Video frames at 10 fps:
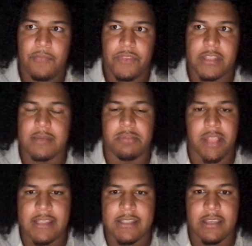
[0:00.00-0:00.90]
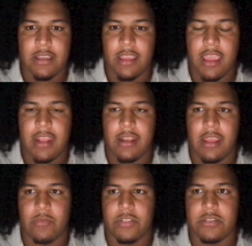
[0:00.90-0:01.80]
it's a blessing and
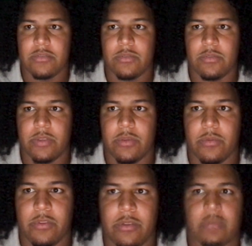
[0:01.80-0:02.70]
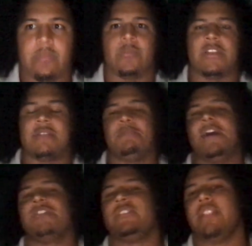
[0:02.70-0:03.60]
and we do we we we
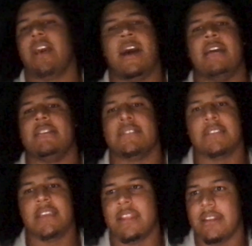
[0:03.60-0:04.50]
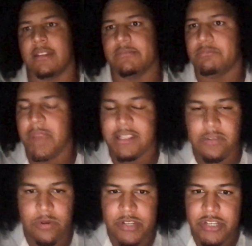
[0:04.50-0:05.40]
specialize in
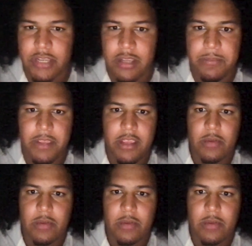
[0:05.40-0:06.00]
mentorship